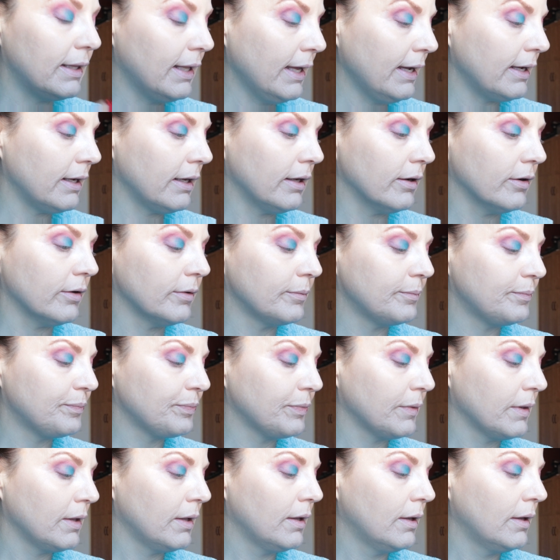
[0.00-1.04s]
like here.
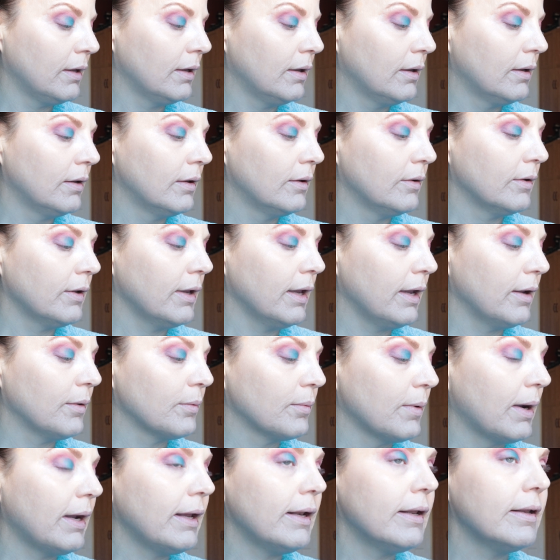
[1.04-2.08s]
Okay,
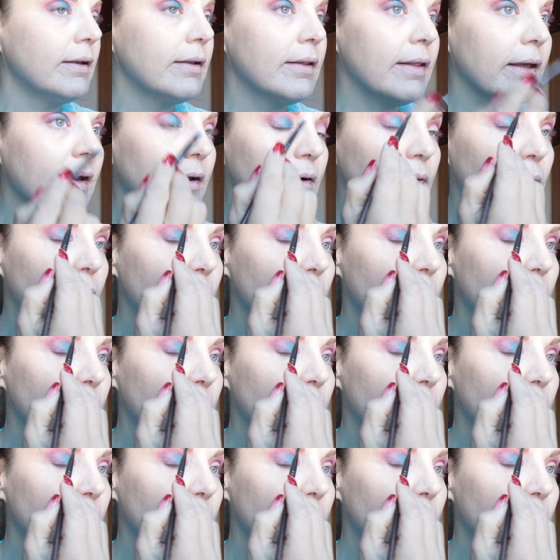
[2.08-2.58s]
right into that